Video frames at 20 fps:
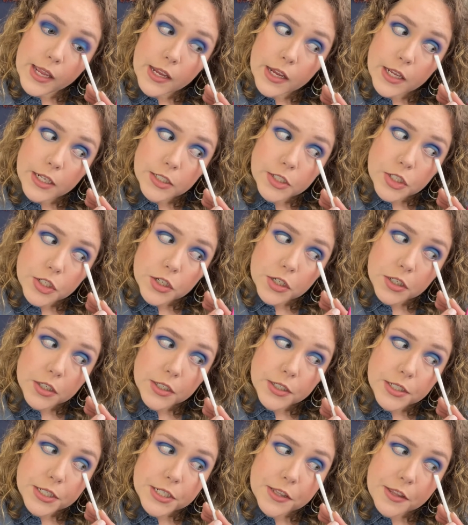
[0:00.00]

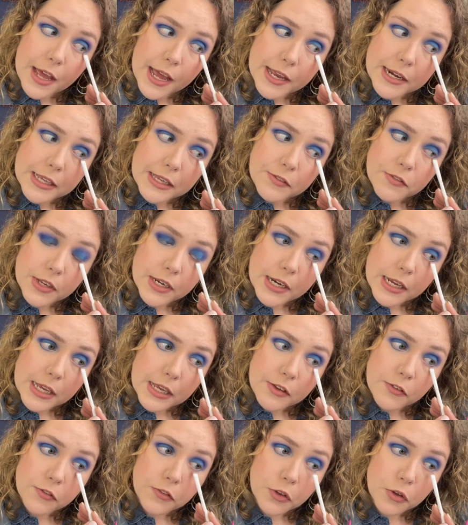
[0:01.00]
concerned that even
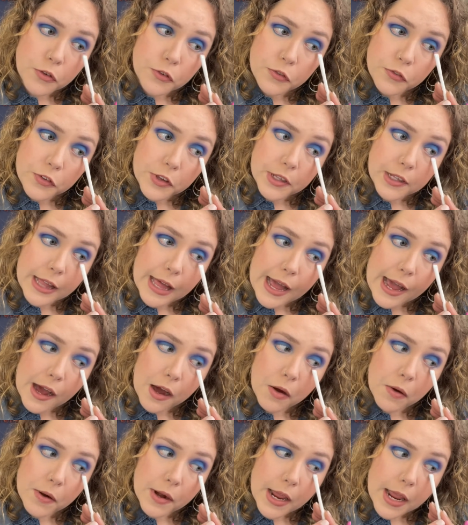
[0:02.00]
if you fill
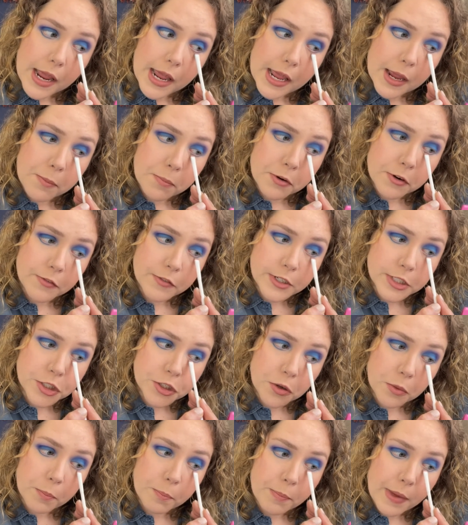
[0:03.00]
out a
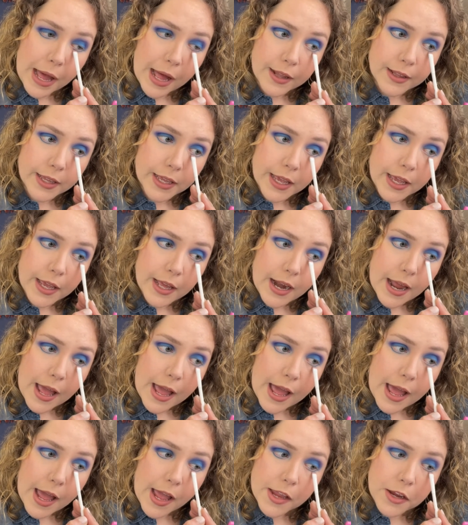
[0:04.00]
provisional ballot
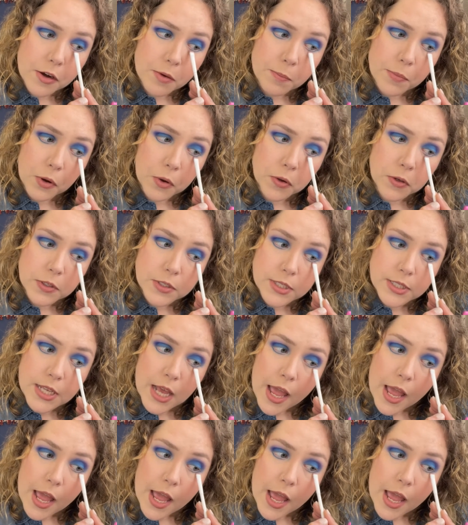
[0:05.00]
at your polls,